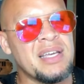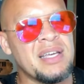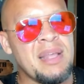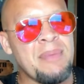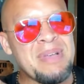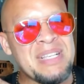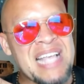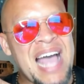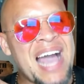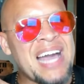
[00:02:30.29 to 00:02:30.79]
That
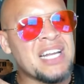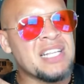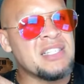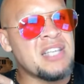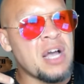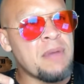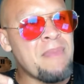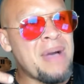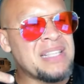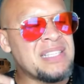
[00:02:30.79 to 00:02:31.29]
means I got to
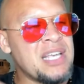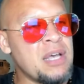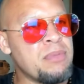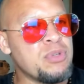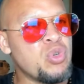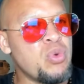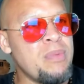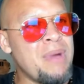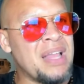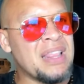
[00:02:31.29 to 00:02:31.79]
tuck my tail
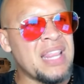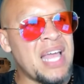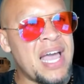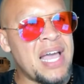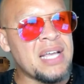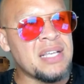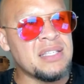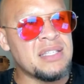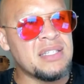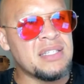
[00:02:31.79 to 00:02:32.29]
between my
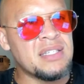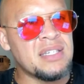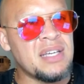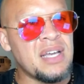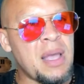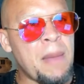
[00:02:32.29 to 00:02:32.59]
legs